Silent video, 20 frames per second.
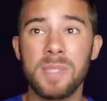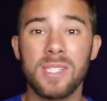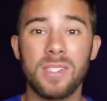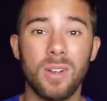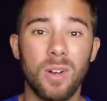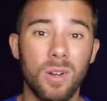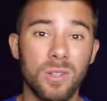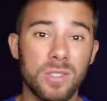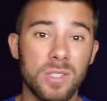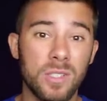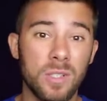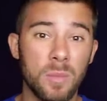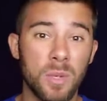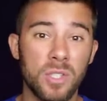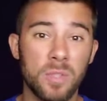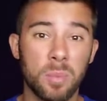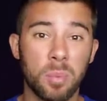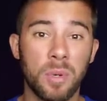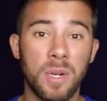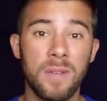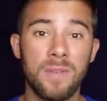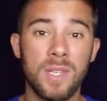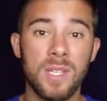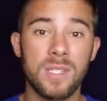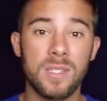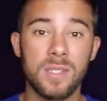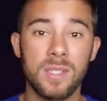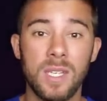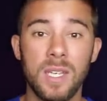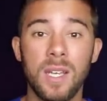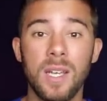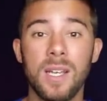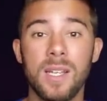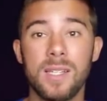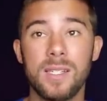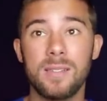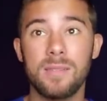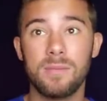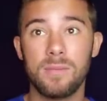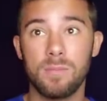It's also the most previously
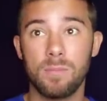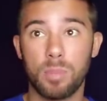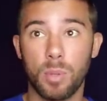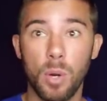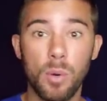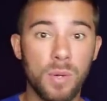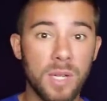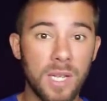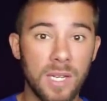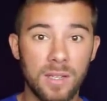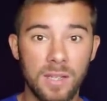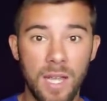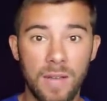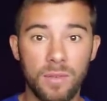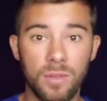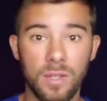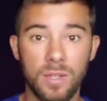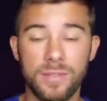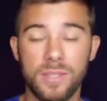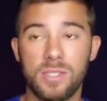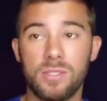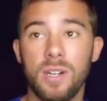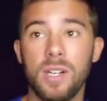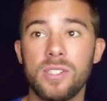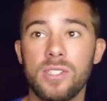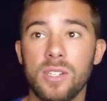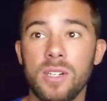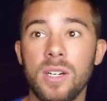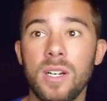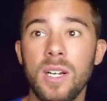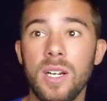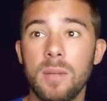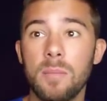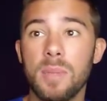broken level of structure.